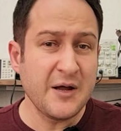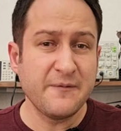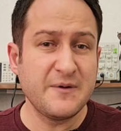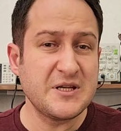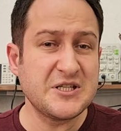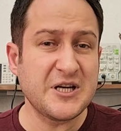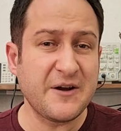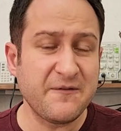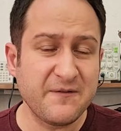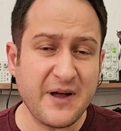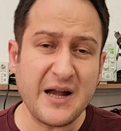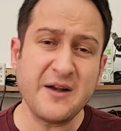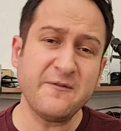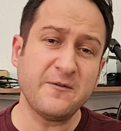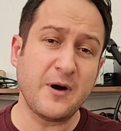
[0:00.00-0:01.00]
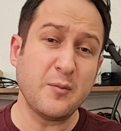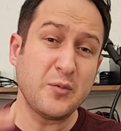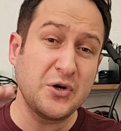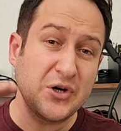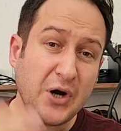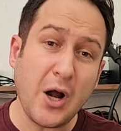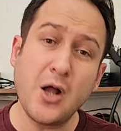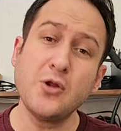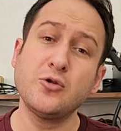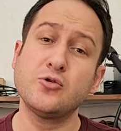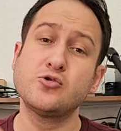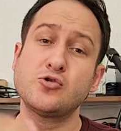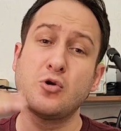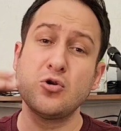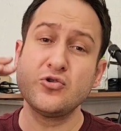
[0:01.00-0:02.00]
which can vary from ground to
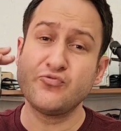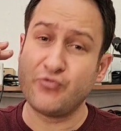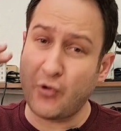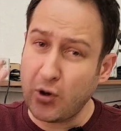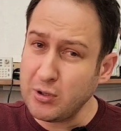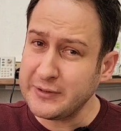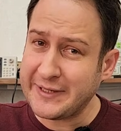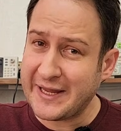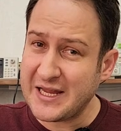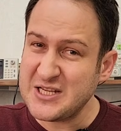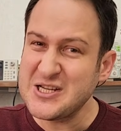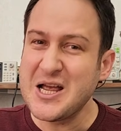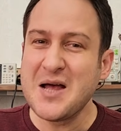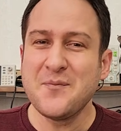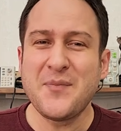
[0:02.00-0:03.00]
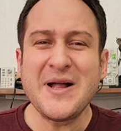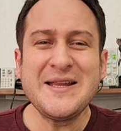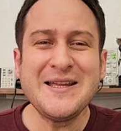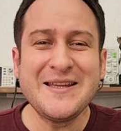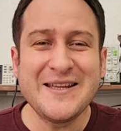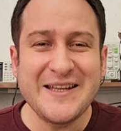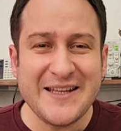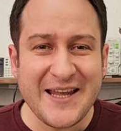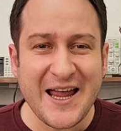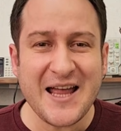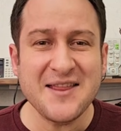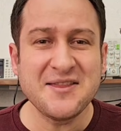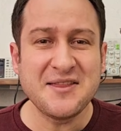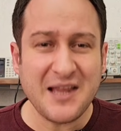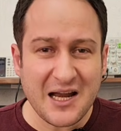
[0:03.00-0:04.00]
source voltage, but it
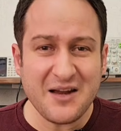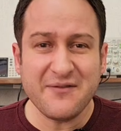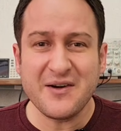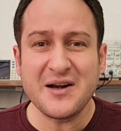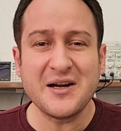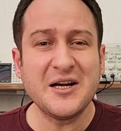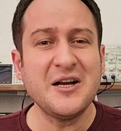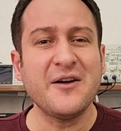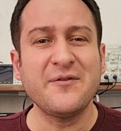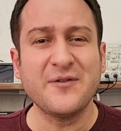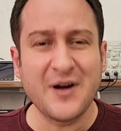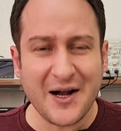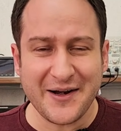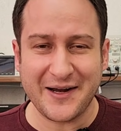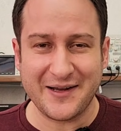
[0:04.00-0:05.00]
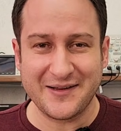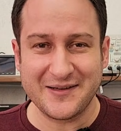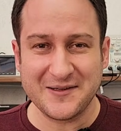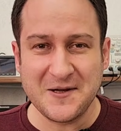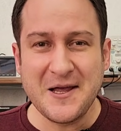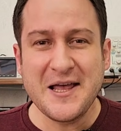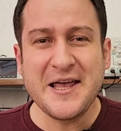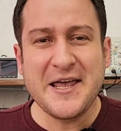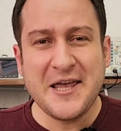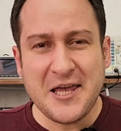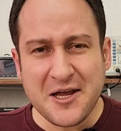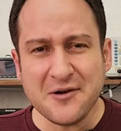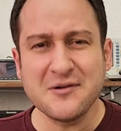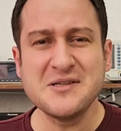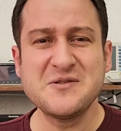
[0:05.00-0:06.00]
can't deliver enough current.
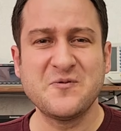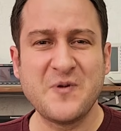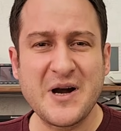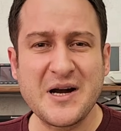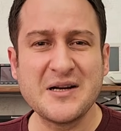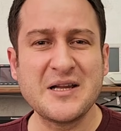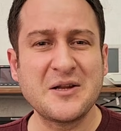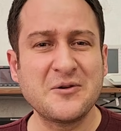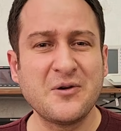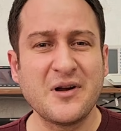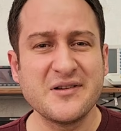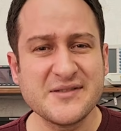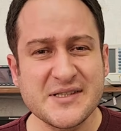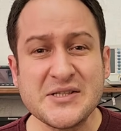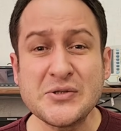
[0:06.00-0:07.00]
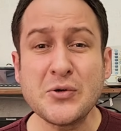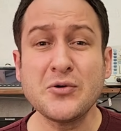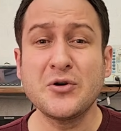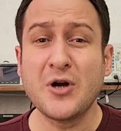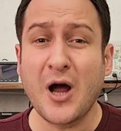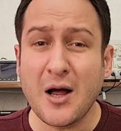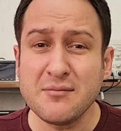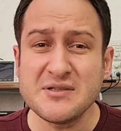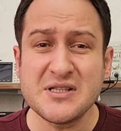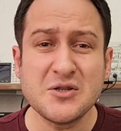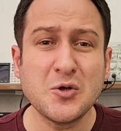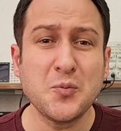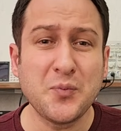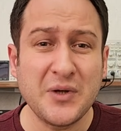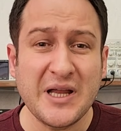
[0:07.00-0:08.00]
Here is where the transistor comes
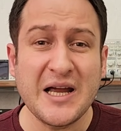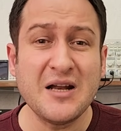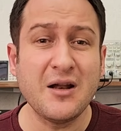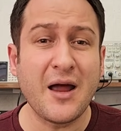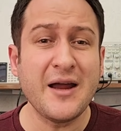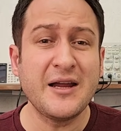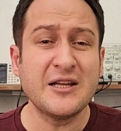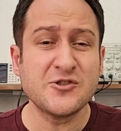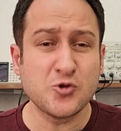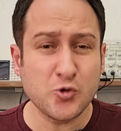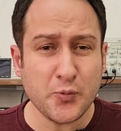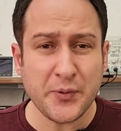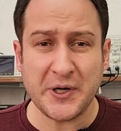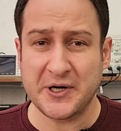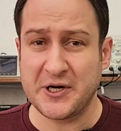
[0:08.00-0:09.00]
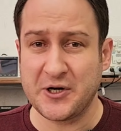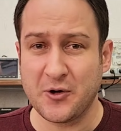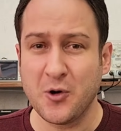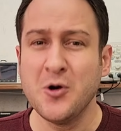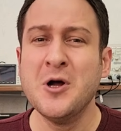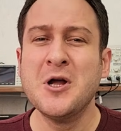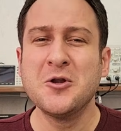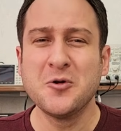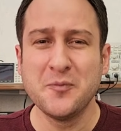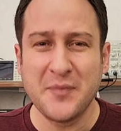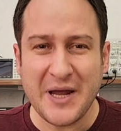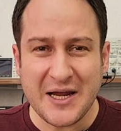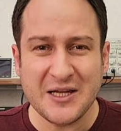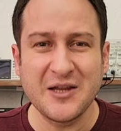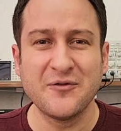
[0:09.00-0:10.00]
into play like a superhero to
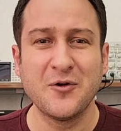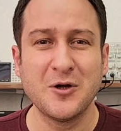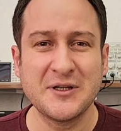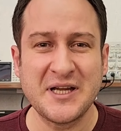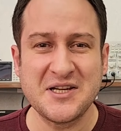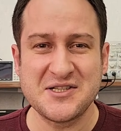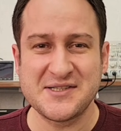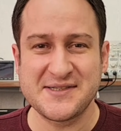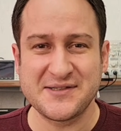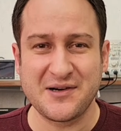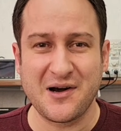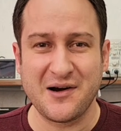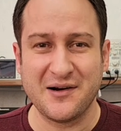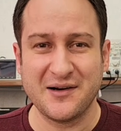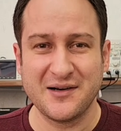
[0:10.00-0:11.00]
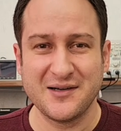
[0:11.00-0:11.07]
make the voltage strong.